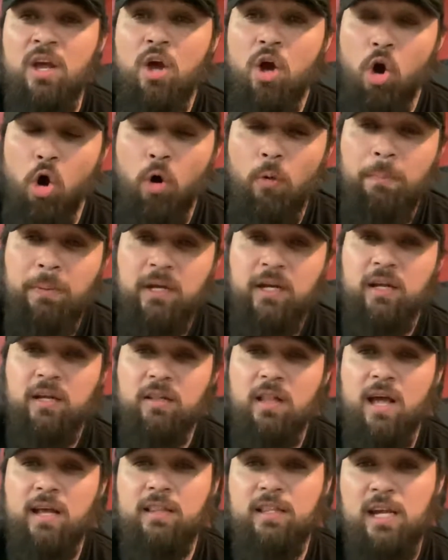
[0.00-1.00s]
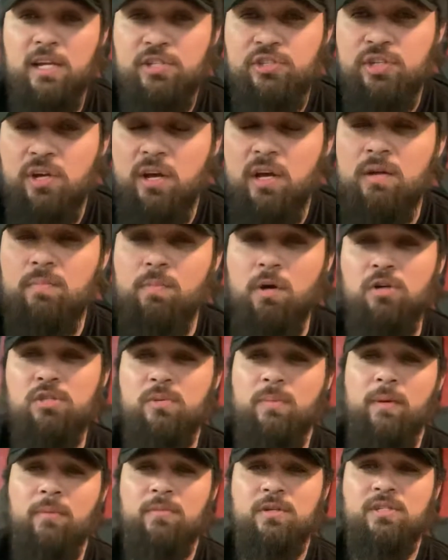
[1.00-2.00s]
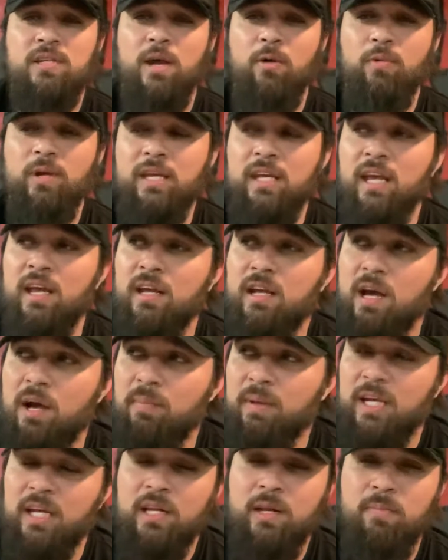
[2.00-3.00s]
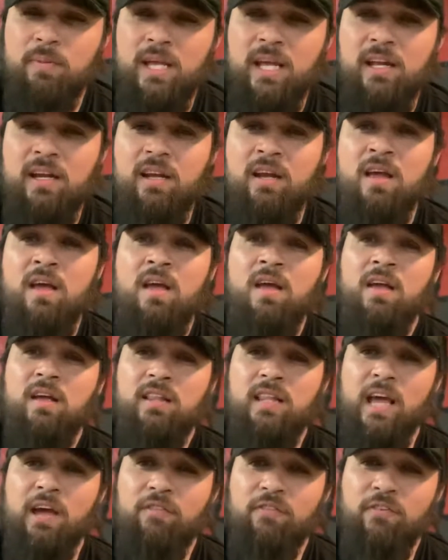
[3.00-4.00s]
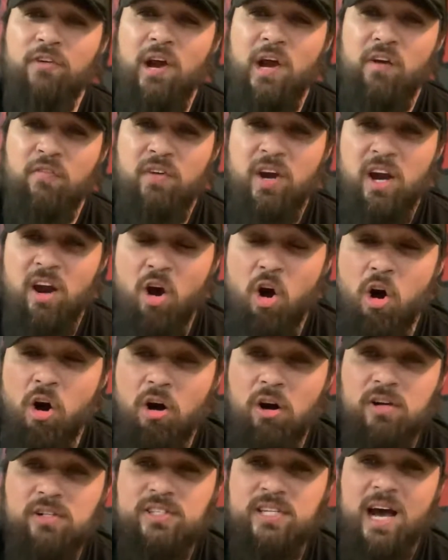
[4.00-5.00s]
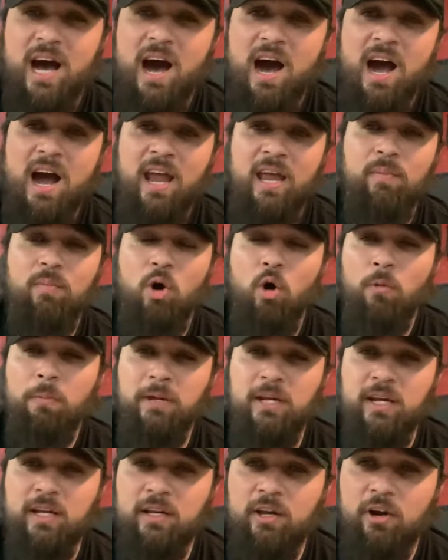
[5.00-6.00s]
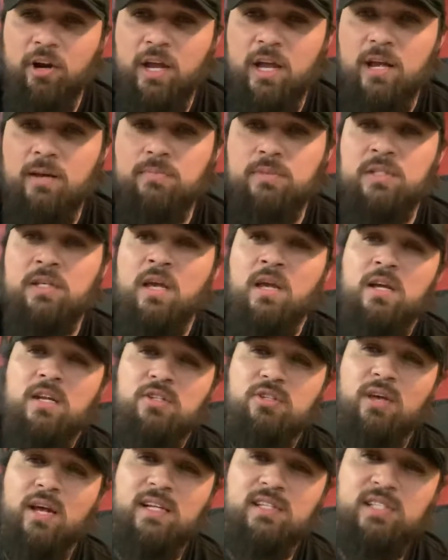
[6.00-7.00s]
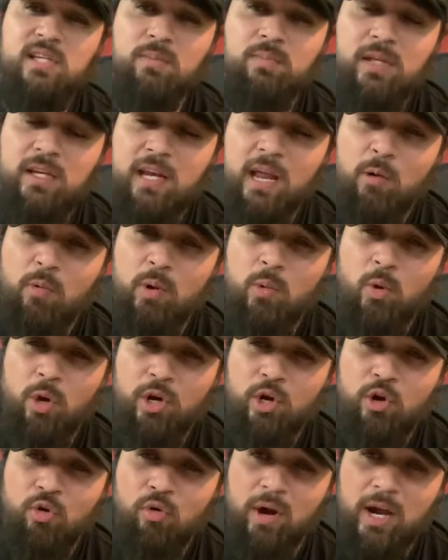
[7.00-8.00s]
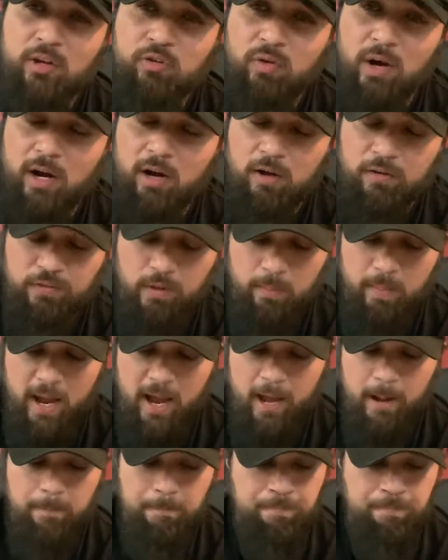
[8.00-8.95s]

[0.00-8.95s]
opening like they should. Most members that we get coming in the beginning, they have a very, very hard time opening their hips. So that's something that we want to correct right off the bat.